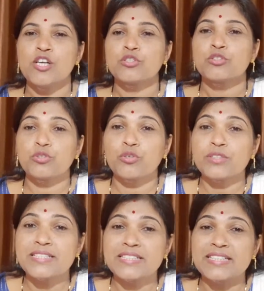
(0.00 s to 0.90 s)
So don't
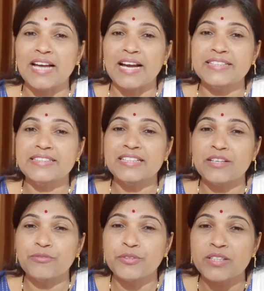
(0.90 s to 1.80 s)
sit idle.
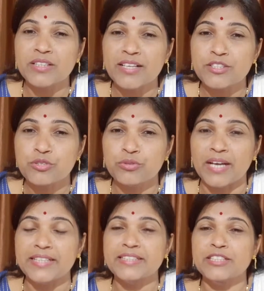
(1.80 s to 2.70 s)
Everyone has to
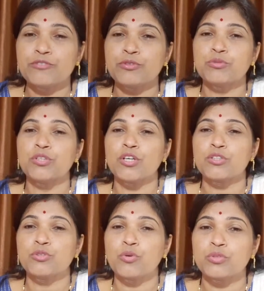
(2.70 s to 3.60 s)
write. If you do not
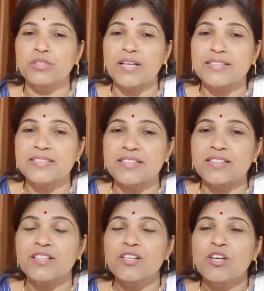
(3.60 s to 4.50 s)
know the answer,
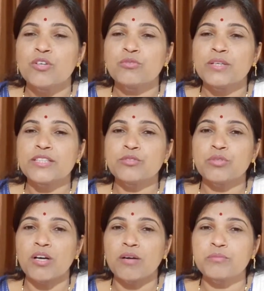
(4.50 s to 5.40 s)
when you
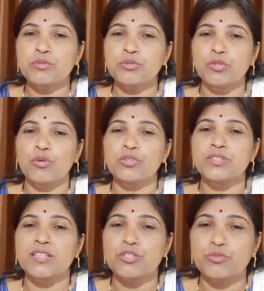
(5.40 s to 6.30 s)
come to know,
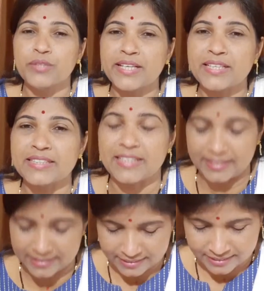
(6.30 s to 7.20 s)
just quickly
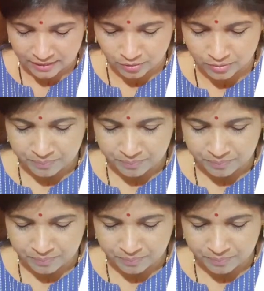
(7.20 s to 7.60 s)
write it down.